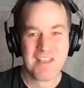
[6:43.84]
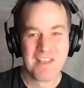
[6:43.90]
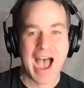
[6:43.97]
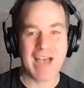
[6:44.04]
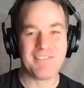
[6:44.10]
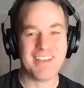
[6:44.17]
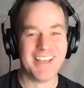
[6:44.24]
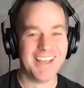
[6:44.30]

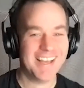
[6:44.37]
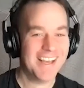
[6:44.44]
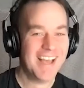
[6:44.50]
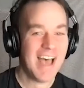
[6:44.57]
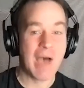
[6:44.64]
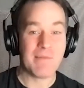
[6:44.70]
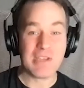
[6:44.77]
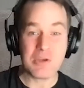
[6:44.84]
I mean,
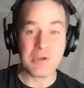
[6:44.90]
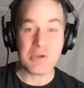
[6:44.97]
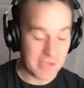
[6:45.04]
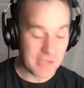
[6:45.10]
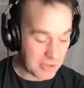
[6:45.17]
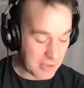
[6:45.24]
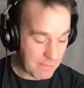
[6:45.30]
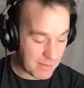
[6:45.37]
I mean, you put
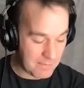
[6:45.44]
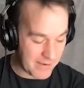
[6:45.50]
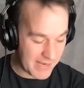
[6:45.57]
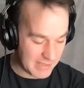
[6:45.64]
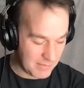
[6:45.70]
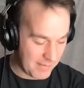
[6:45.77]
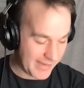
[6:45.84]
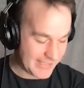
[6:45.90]
you could put me in
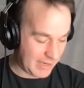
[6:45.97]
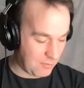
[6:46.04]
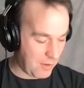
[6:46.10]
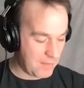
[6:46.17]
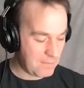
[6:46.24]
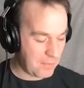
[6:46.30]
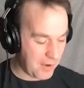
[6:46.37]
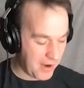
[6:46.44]
the mix. At
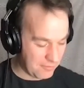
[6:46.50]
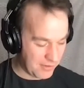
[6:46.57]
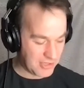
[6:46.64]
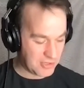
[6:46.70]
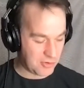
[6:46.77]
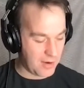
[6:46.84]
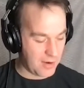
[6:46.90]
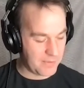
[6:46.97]
one point, when
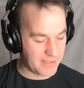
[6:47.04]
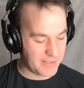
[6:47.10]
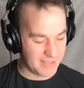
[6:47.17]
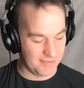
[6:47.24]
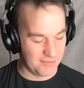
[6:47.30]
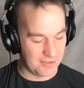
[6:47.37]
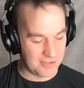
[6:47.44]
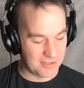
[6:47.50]
Trump was
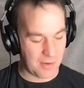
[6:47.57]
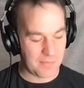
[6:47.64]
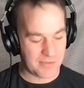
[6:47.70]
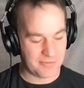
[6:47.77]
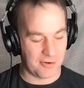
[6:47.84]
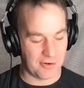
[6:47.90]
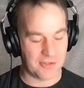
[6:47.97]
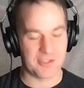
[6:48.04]
when Trump was
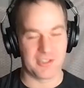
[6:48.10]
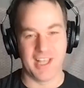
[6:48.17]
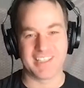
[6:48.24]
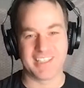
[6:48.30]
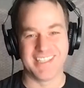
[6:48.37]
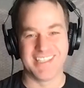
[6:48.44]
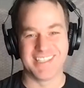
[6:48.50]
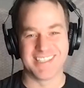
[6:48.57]
first
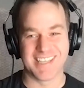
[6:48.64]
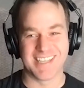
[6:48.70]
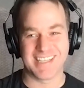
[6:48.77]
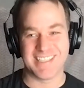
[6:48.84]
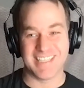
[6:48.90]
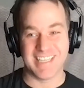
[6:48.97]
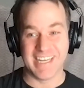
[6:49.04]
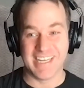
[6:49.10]
elected in
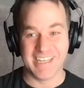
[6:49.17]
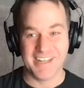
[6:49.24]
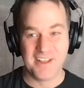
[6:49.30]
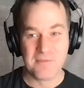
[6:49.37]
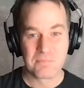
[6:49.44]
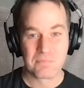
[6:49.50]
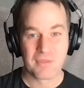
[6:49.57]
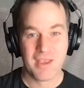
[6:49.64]
sixteen,
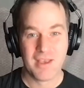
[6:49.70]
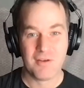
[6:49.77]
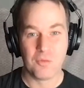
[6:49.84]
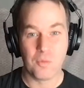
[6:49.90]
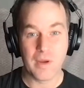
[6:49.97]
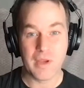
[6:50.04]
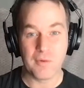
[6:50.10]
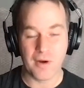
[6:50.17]

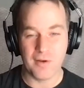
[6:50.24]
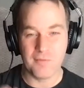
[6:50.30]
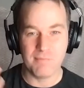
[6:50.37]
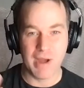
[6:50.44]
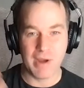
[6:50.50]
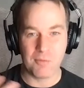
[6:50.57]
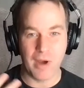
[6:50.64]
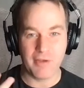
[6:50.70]
we
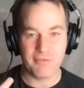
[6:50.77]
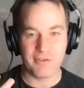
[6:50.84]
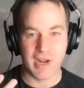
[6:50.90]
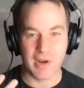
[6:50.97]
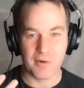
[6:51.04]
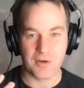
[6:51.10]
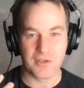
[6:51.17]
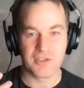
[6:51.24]
my wife and I
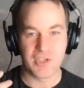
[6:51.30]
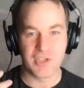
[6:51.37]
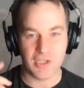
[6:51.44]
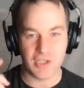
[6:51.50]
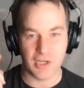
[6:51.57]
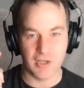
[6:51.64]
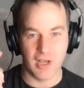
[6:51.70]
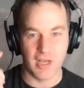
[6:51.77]
were in such
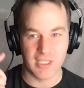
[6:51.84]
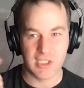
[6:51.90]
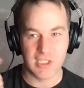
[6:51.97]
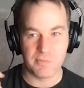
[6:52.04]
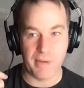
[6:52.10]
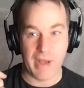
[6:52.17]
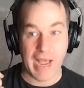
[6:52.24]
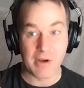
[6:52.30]
a, a
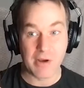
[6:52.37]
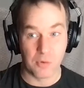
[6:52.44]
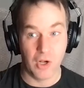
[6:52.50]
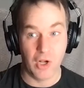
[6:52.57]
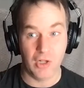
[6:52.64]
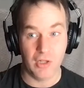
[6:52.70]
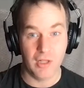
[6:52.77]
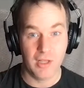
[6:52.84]

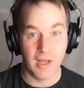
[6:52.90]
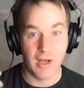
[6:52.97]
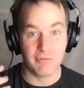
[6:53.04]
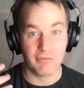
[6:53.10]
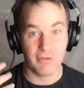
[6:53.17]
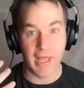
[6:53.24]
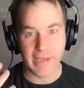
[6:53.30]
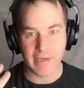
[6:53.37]
spiral of
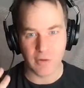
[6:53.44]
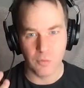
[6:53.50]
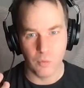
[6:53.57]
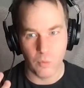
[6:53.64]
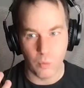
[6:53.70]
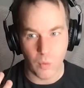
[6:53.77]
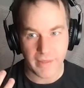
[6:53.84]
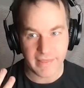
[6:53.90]
like,
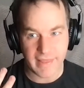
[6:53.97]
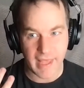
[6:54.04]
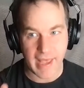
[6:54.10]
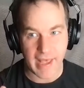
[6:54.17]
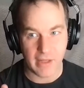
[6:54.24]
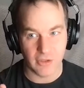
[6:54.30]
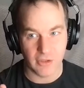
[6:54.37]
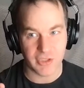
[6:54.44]
what the
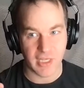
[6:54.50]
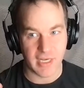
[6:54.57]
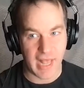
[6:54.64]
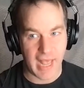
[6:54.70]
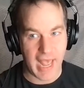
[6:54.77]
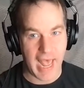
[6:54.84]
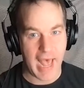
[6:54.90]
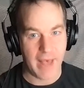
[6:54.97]
hell is going to
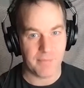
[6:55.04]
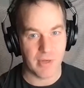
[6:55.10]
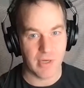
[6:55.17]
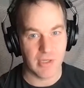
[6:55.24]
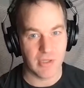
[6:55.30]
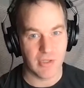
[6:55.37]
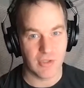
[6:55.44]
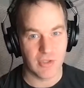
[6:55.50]

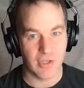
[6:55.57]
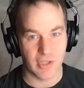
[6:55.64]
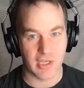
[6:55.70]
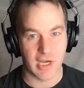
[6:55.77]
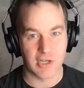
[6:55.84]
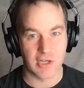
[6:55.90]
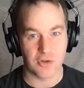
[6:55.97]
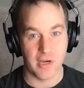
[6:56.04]
happen to the
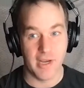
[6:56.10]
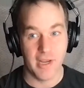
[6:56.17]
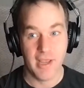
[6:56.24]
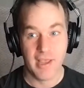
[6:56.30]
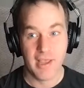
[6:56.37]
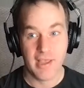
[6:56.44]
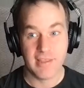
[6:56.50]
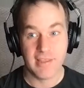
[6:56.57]
country,
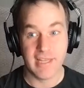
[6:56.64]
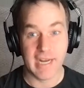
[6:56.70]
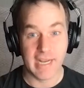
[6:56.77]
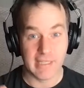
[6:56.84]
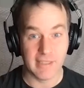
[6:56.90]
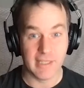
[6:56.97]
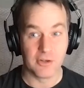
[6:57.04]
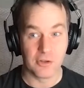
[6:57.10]
that I
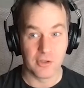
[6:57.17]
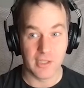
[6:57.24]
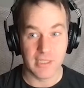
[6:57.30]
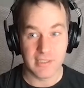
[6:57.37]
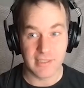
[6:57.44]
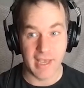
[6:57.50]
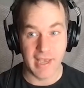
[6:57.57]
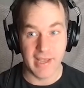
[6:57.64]
literally
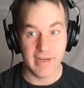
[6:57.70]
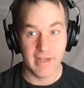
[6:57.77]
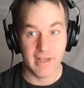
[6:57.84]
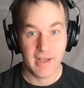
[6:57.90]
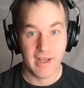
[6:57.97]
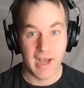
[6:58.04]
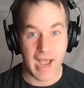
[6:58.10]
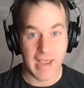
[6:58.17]
said,
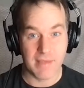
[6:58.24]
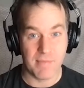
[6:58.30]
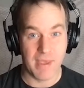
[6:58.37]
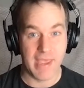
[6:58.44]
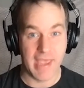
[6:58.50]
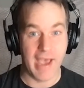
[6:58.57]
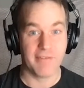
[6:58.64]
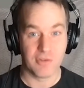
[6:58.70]
I may
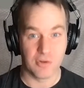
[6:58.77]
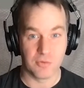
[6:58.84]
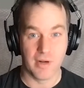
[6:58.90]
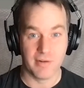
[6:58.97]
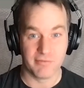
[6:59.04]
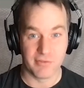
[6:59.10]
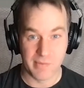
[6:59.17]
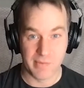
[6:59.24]
have to
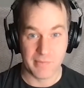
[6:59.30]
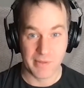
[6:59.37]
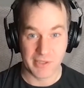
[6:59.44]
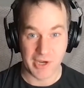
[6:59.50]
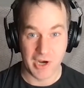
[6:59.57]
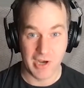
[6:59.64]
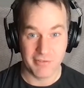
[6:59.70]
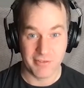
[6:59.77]
run for public
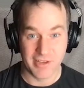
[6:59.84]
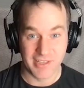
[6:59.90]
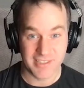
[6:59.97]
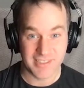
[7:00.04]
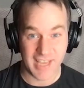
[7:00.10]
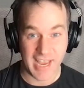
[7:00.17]
office.